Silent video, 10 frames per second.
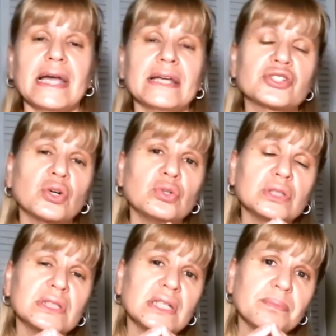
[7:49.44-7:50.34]
So
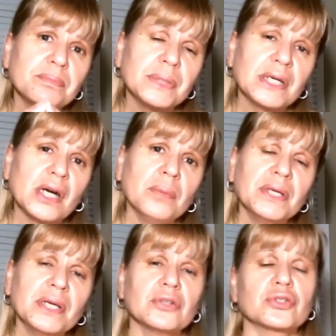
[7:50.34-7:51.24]

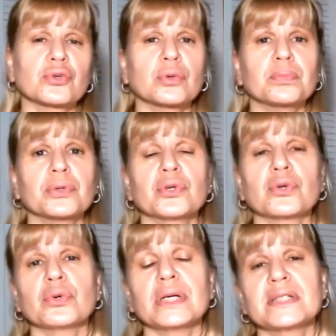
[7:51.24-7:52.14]
becoming an
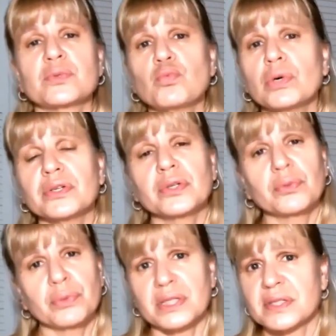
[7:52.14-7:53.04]
entrepreneur, it's one of the
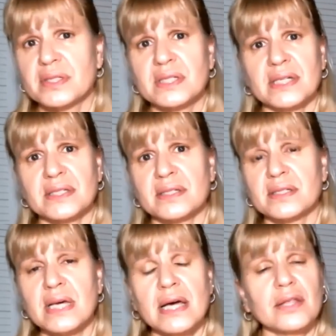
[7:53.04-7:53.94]
greatest
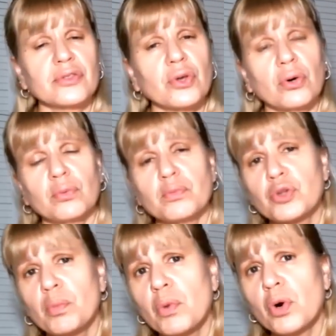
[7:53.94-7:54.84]
successes the,
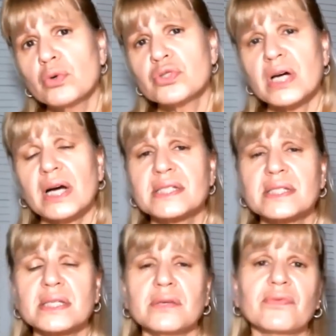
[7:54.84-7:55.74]
the most I
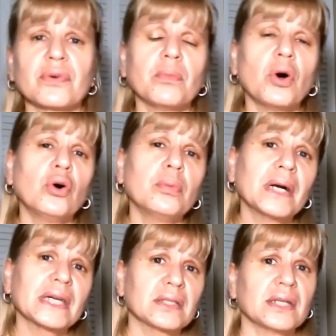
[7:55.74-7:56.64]
see from all
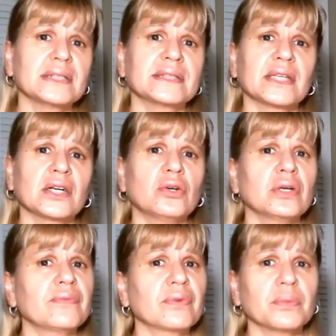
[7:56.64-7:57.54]
my clientele
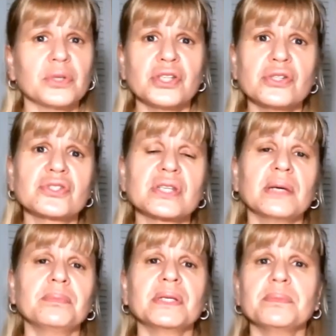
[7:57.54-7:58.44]
and from the years that
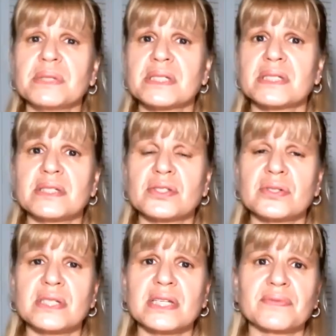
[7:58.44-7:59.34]
I've been in business
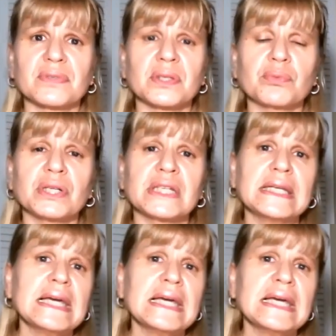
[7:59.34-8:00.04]
successfully running